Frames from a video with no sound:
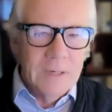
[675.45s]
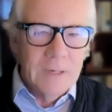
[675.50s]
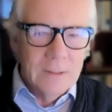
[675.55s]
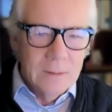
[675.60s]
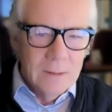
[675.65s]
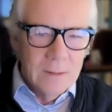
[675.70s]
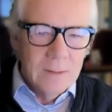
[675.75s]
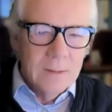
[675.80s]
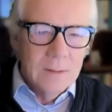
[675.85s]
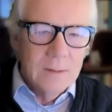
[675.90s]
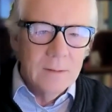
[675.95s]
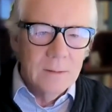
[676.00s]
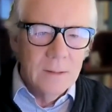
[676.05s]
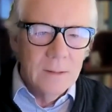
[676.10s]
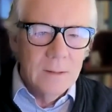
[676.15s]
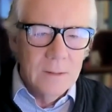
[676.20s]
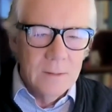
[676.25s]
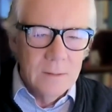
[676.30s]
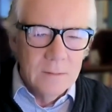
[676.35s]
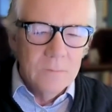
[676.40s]
And
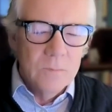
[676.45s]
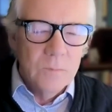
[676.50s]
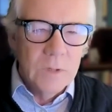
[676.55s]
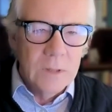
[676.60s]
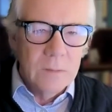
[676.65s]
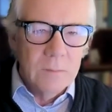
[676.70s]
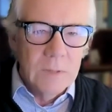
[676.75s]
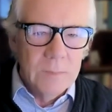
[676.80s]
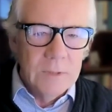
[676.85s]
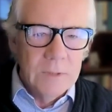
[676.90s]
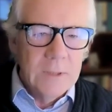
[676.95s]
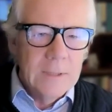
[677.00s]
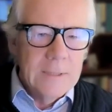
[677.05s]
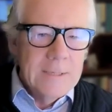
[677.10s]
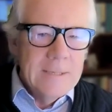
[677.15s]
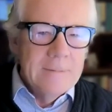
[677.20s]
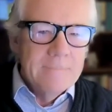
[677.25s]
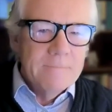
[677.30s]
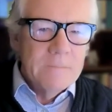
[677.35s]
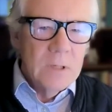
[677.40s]
we can maybe
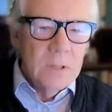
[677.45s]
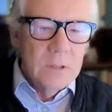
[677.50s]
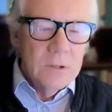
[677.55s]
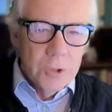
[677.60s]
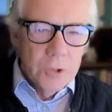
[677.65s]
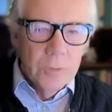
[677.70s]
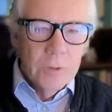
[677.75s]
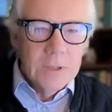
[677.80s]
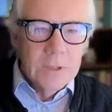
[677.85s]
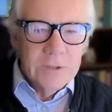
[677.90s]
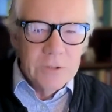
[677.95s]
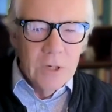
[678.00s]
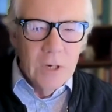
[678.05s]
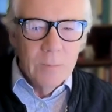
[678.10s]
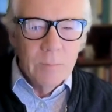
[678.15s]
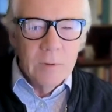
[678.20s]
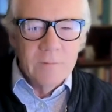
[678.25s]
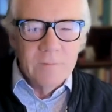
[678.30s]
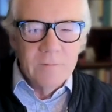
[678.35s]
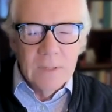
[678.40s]
show an
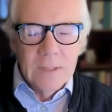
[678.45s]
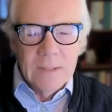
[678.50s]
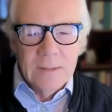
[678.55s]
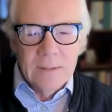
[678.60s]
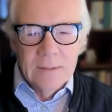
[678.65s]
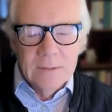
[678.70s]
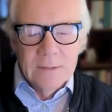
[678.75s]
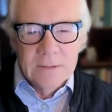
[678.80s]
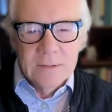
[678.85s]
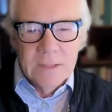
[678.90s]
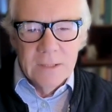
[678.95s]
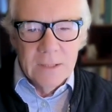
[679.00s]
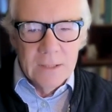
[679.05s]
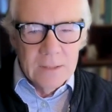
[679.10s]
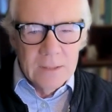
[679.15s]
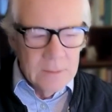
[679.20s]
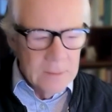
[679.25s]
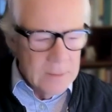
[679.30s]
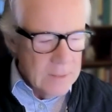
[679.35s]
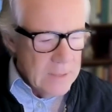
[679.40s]
example of that in a
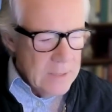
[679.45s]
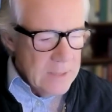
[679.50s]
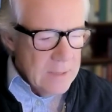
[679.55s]
second.